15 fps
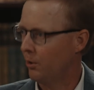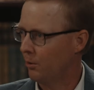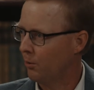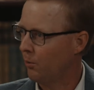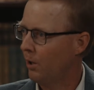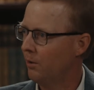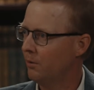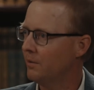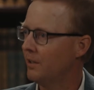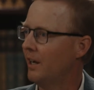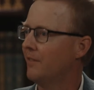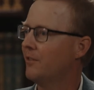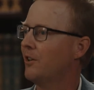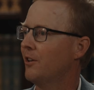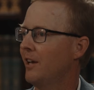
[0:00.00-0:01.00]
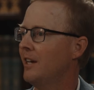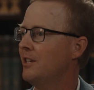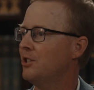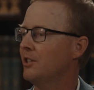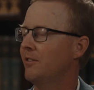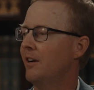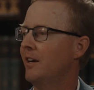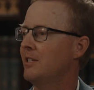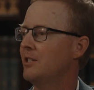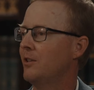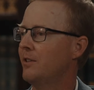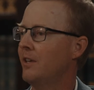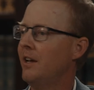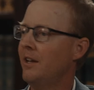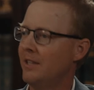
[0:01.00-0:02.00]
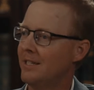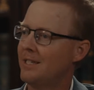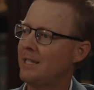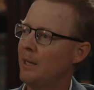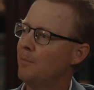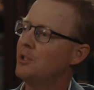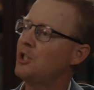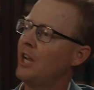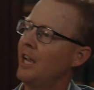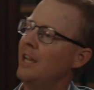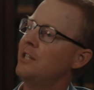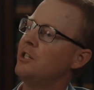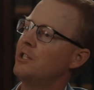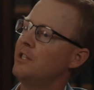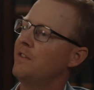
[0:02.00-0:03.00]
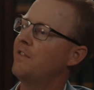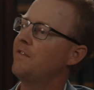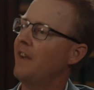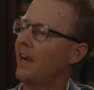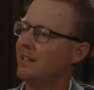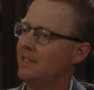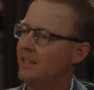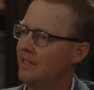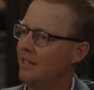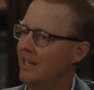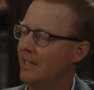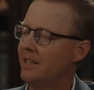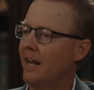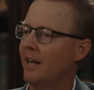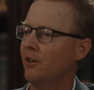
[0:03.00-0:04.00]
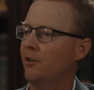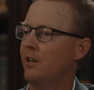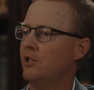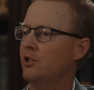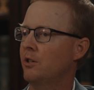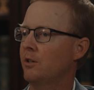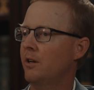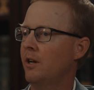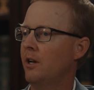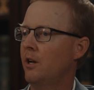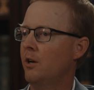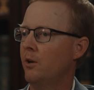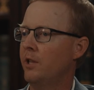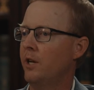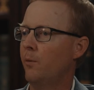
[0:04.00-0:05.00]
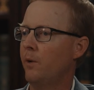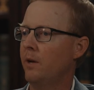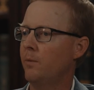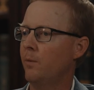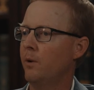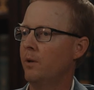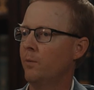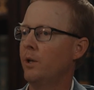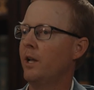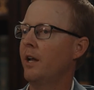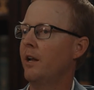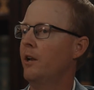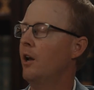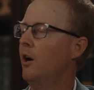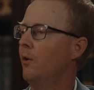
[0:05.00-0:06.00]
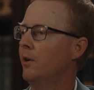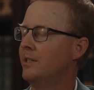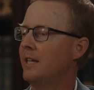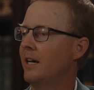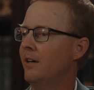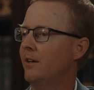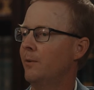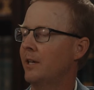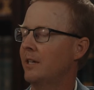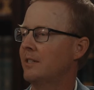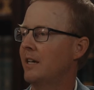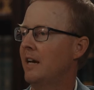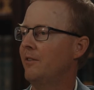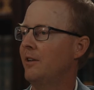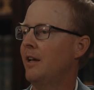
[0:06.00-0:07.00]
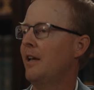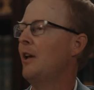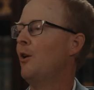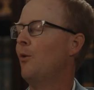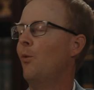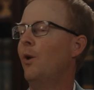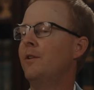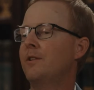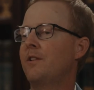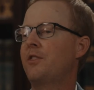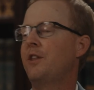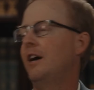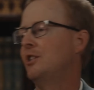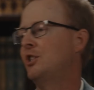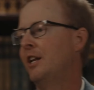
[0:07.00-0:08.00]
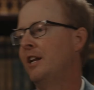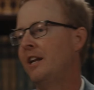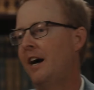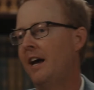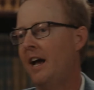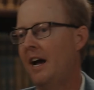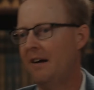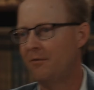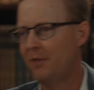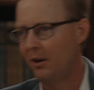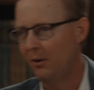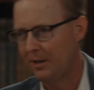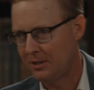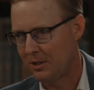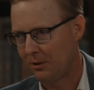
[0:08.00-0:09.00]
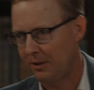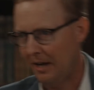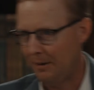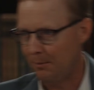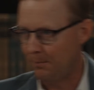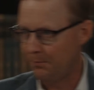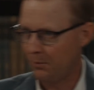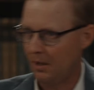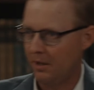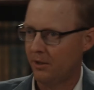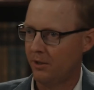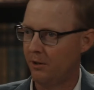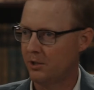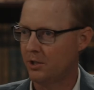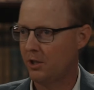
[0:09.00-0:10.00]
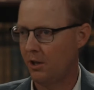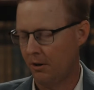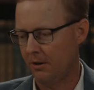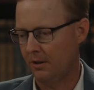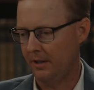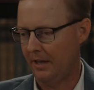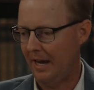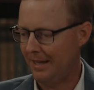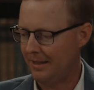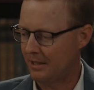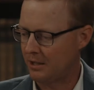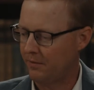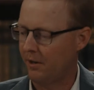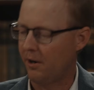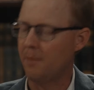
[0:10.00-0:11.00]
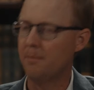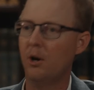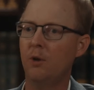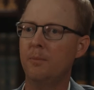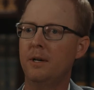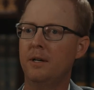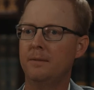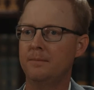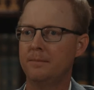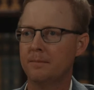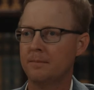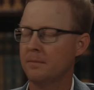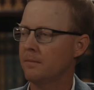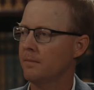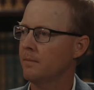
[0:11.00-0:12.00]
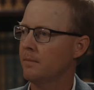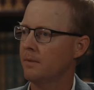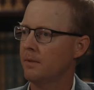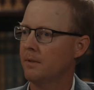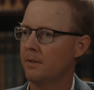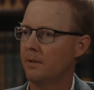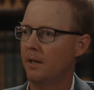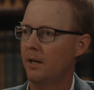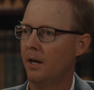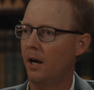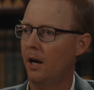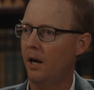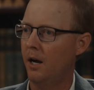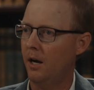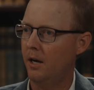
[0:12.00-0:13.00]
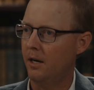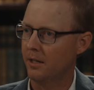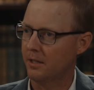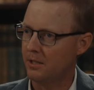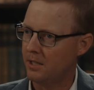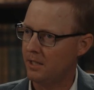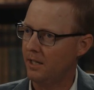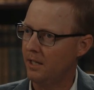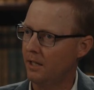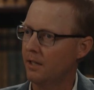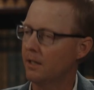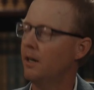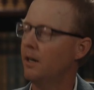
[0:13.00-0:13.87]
unquote, of creation, right? So that some change is effected in that creature that we will not know until we get to heaven. One thought Jen and I have, though, is, okay, there's currently, at this very moment, a hog sitting